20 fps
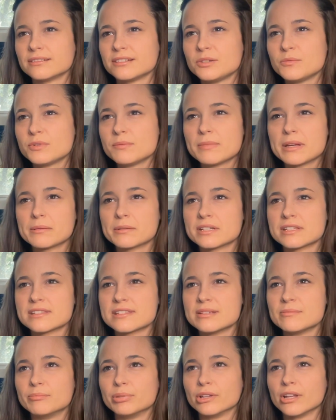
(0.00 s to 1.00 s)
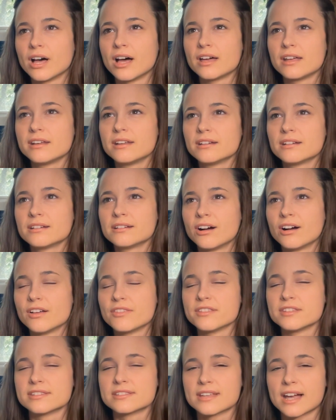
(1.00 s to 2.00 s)
you wouldn't be able to see blood on
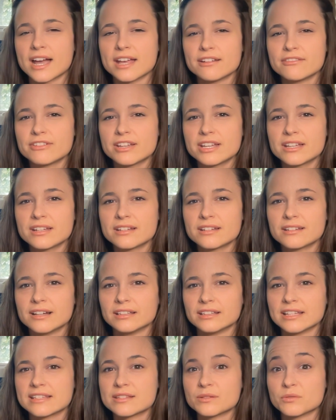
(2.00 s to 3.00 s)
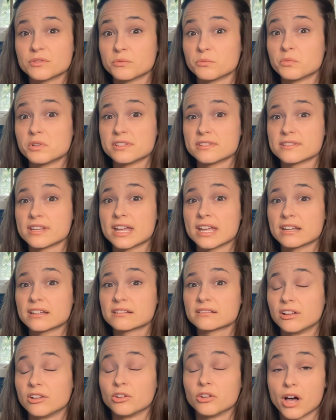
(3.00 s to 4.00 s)
the side of it unless it was like
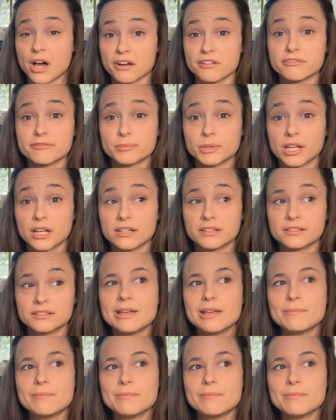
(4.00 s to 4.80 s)
a lot of blood.